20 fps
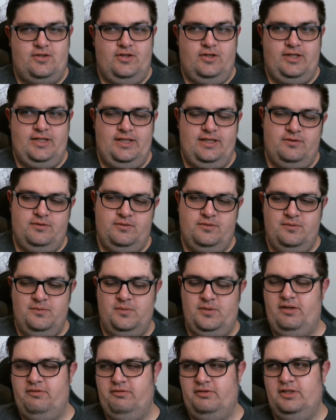turning in,
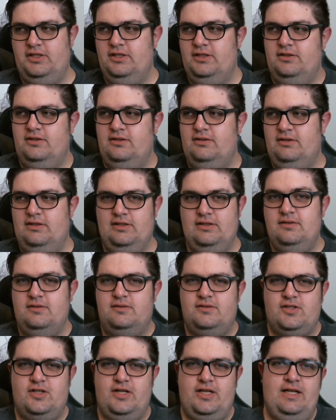whatever.
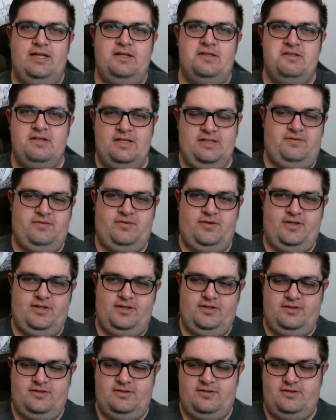Turning in is
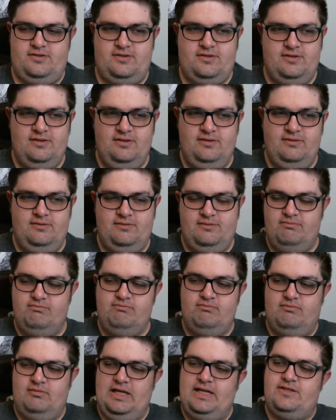for
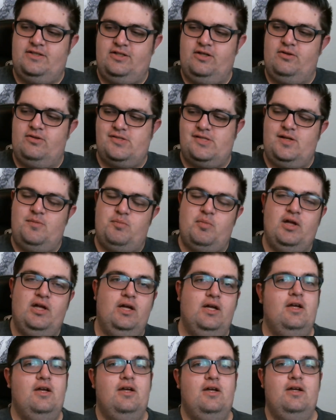like to go to sleep.
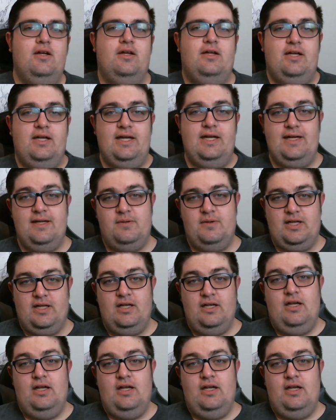Anyway,